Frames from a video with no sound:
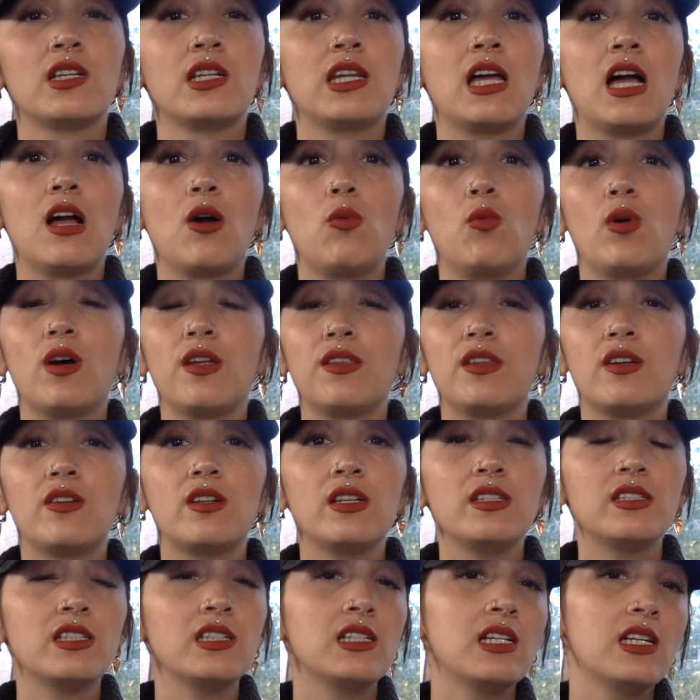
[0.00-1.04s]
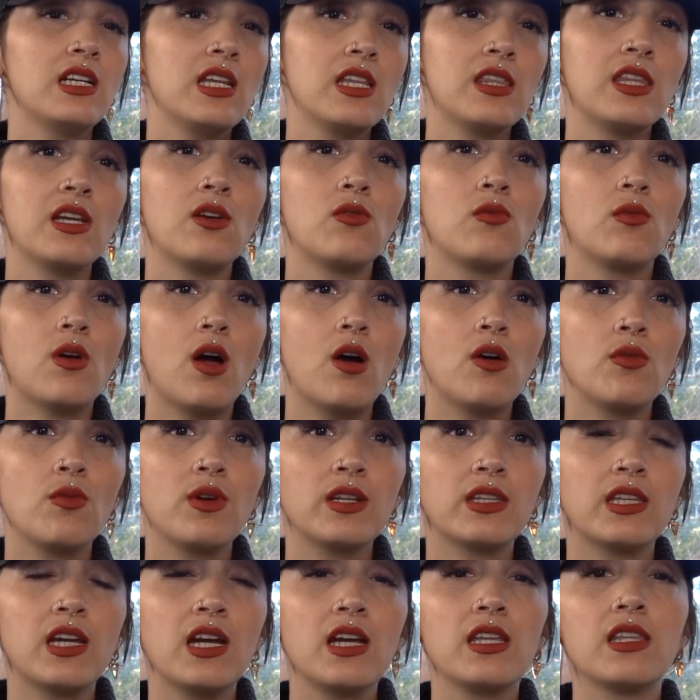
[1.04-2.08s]
Now, while there isn't anything wrong
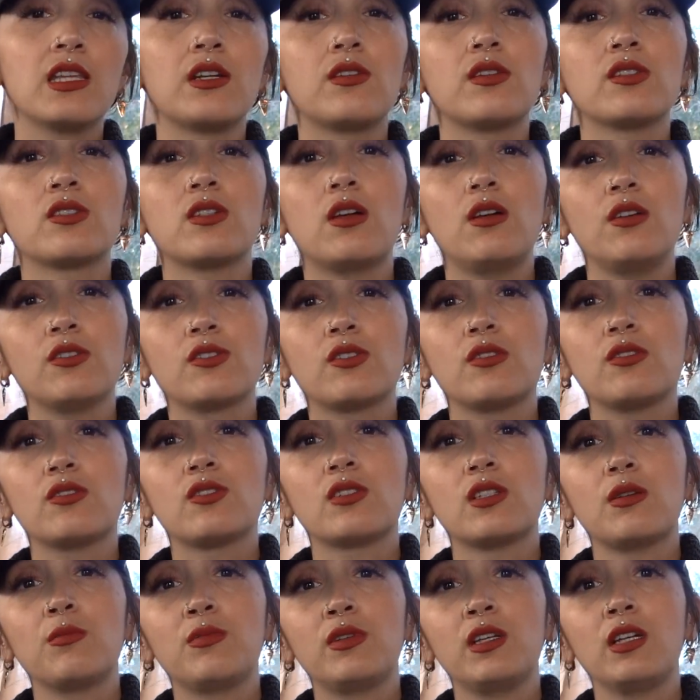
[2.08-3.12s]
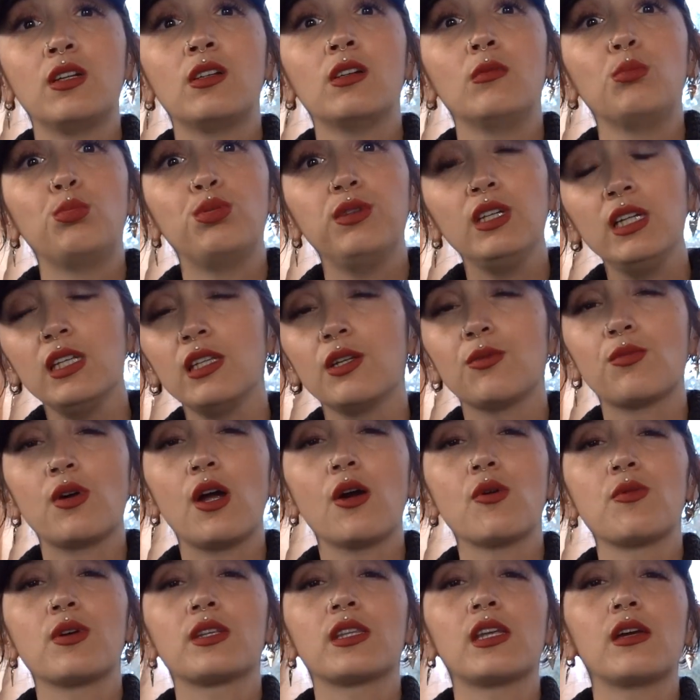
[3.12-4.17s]
with that, there is also something completely
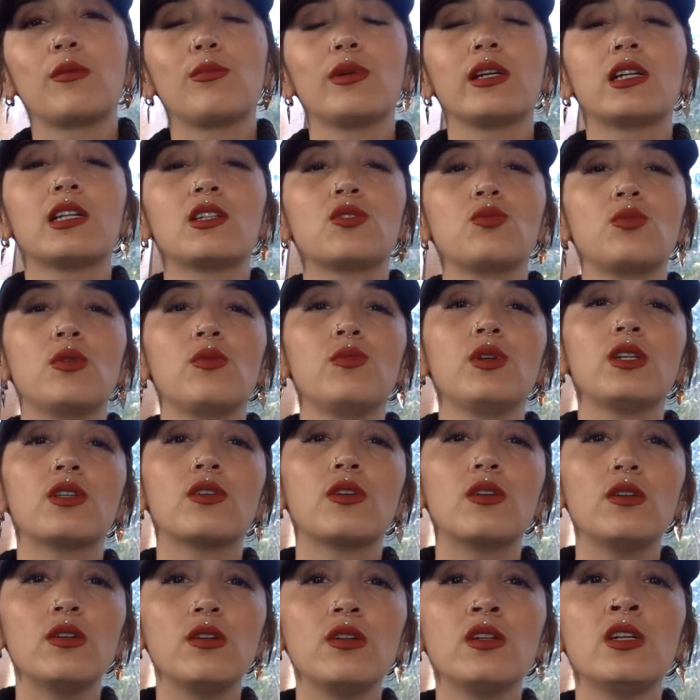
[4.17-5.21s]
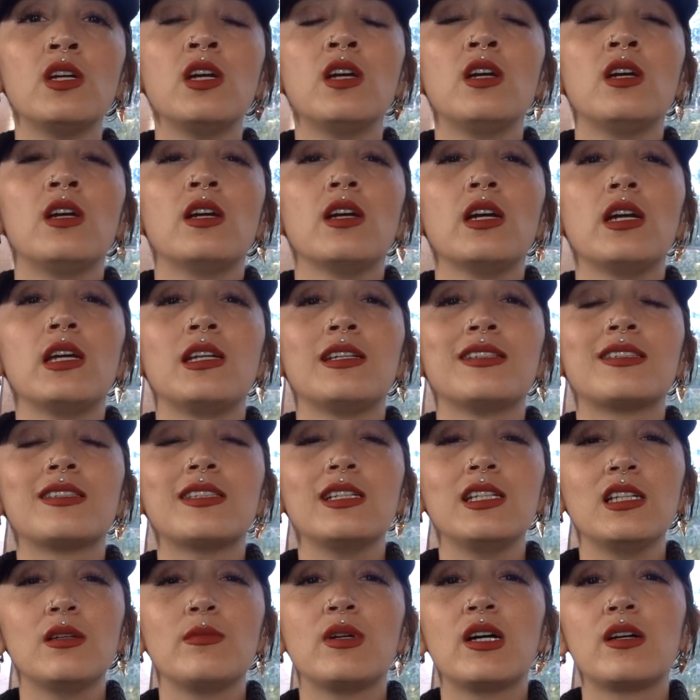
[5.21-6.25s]
wrong with that, because when we throw an
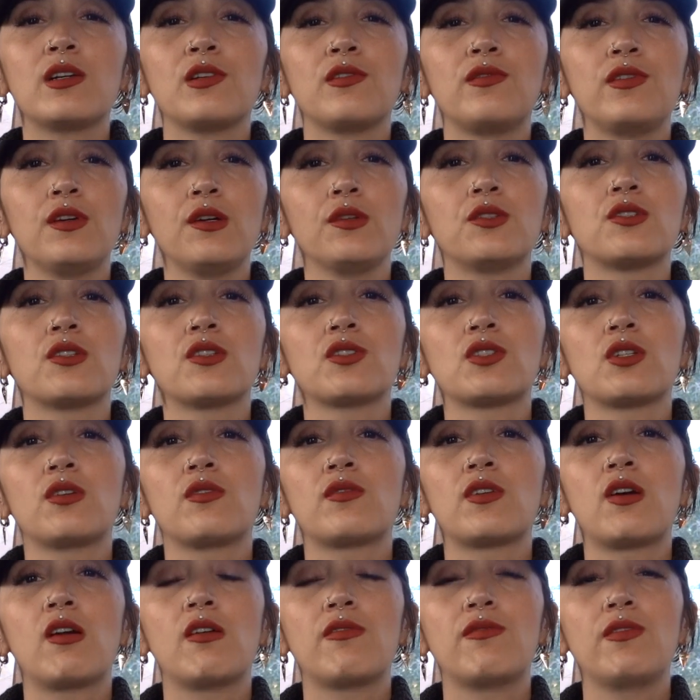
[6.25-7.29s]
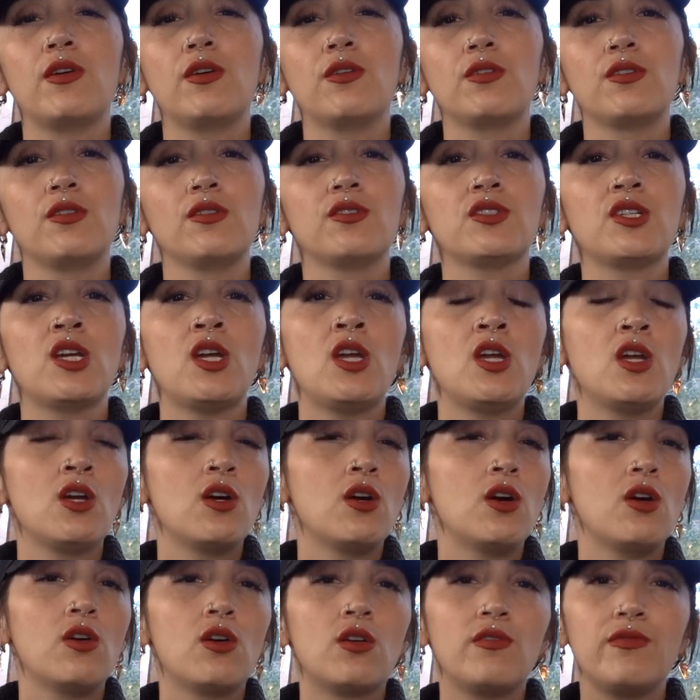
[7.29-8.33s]
insane amount of filters over our photos
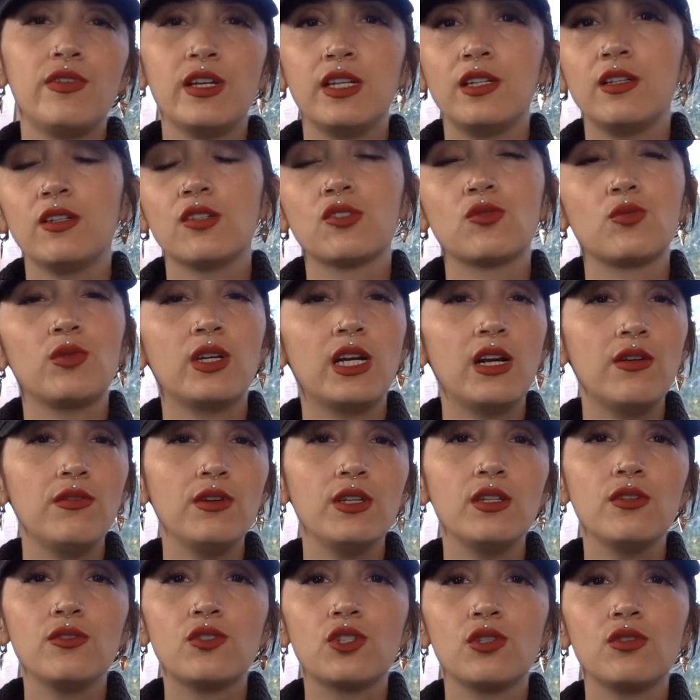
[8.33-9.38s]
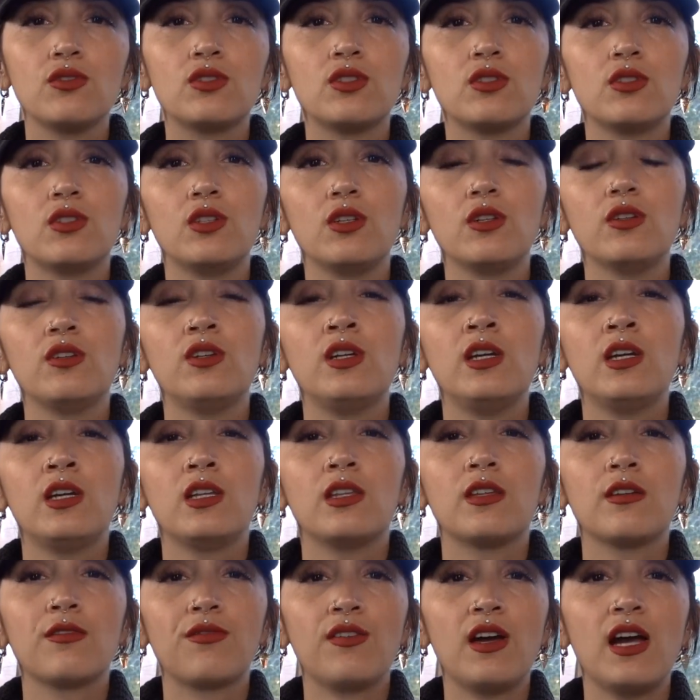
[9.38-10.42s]
or videos, whatever you choose to do,
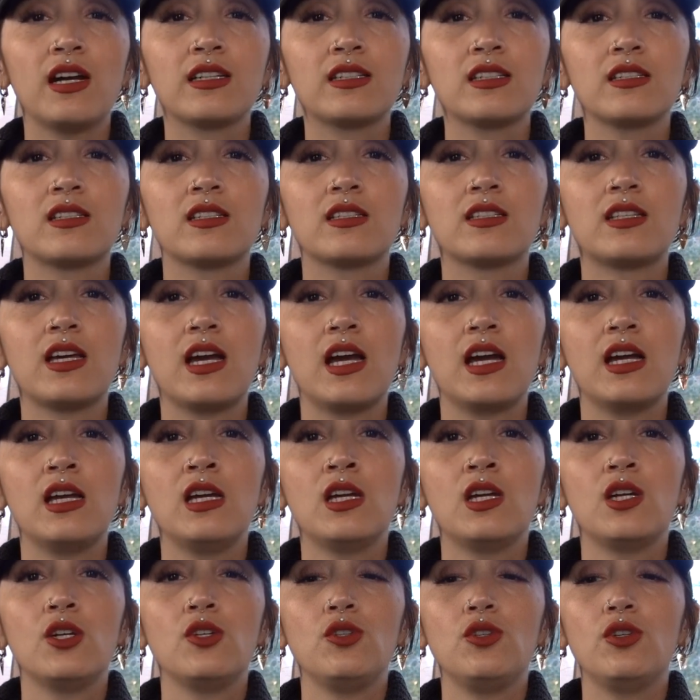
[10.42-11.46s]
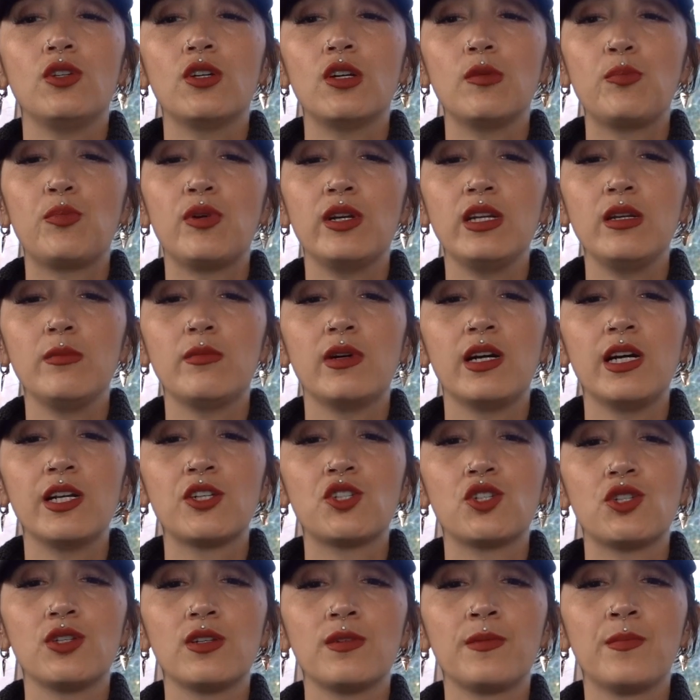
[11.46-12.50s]
the fact is that you're pretty
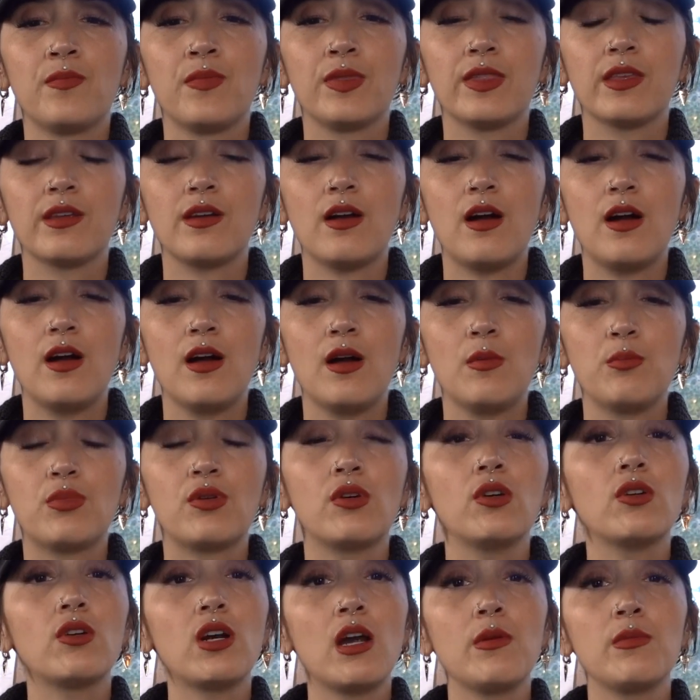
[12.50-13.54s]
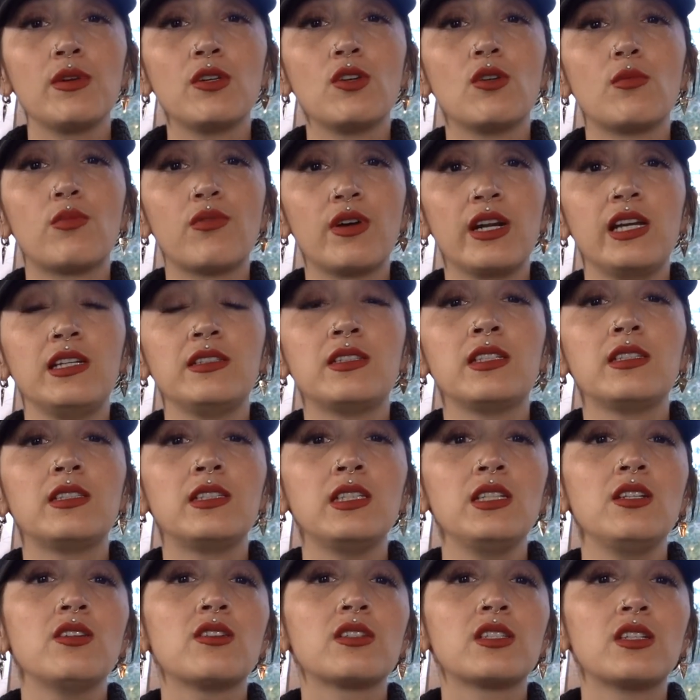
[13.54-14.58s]
much programming your brain to
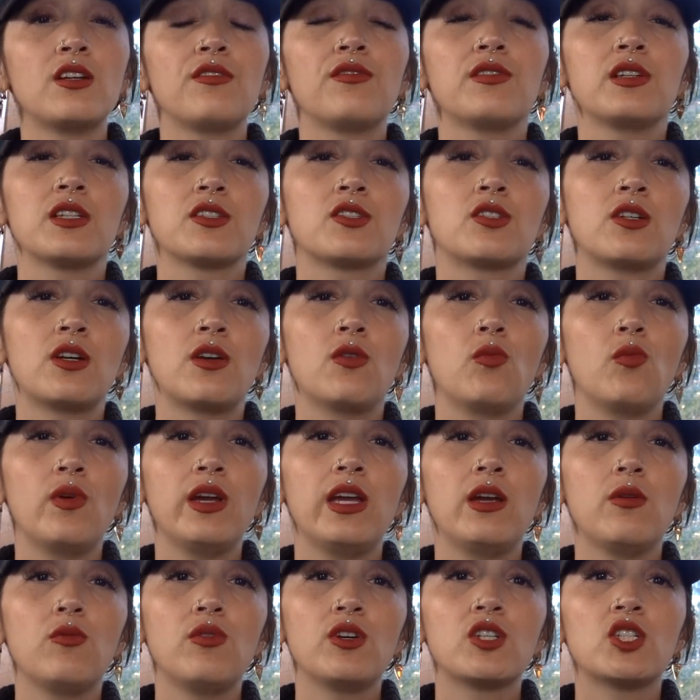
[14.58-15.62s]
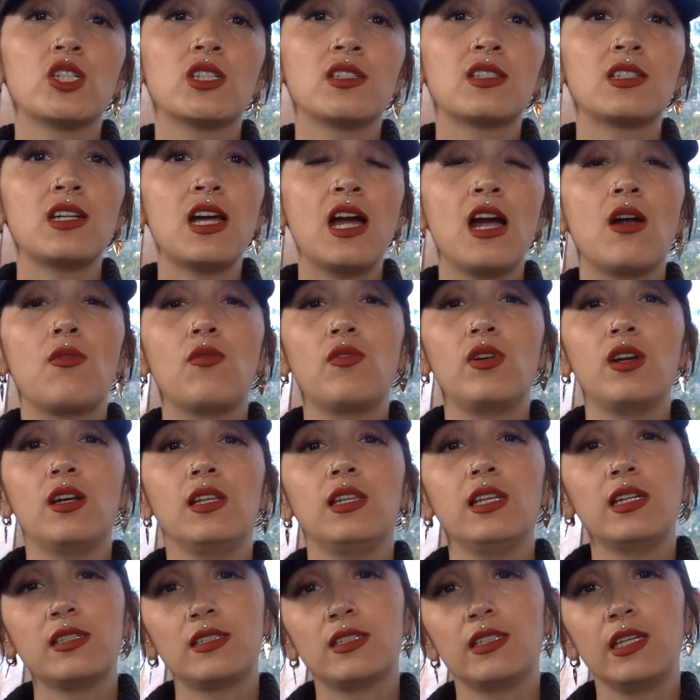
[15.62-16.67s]
see yourself in a certain way, which is not
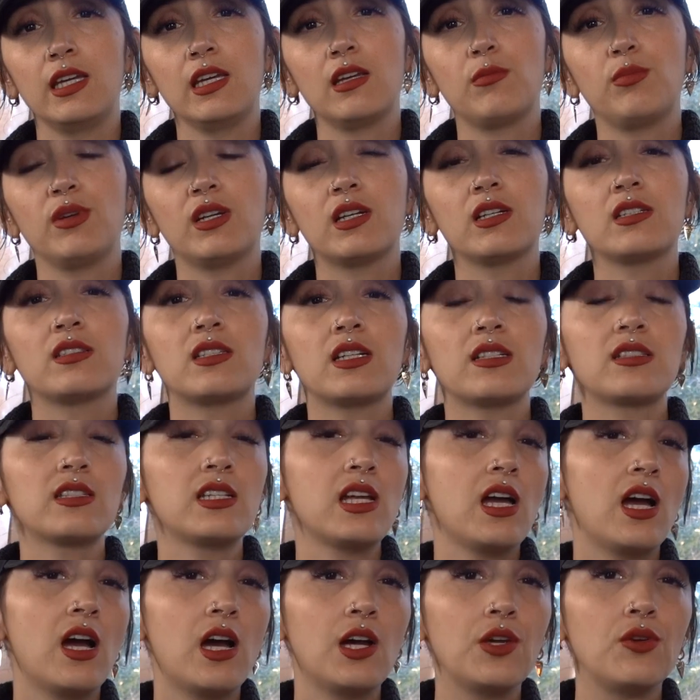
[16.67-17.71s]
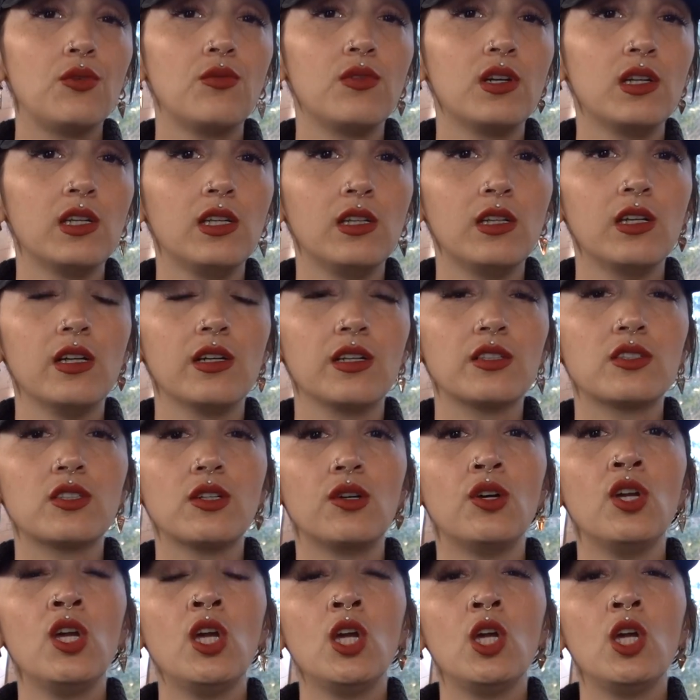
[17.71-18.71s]
realistic, because that's not how you really look. So